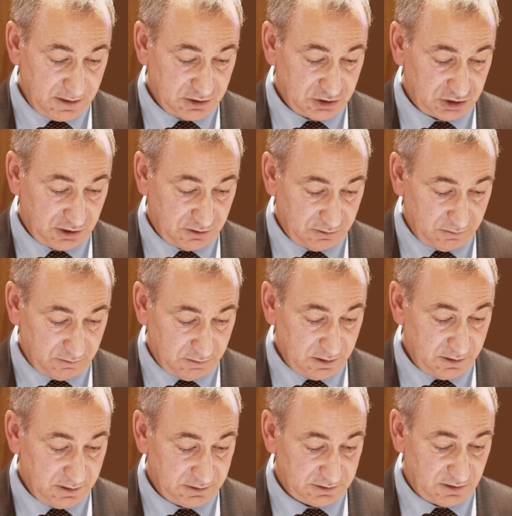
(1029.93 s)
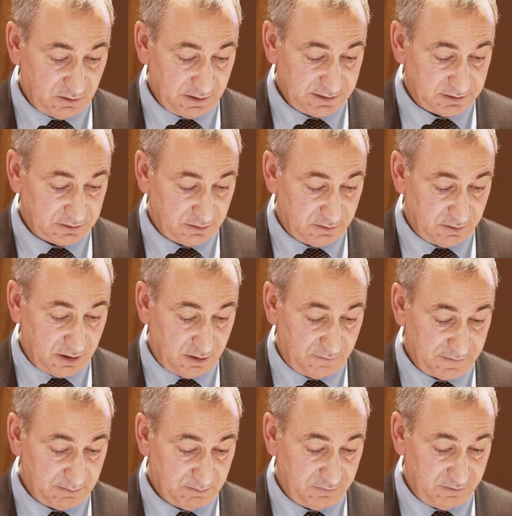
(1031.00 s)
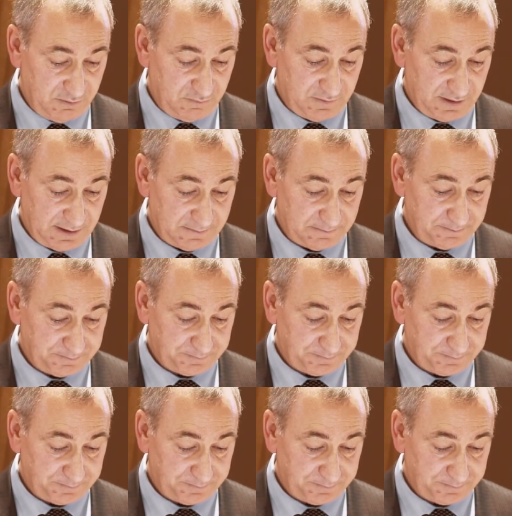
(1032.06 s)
show signs of improving,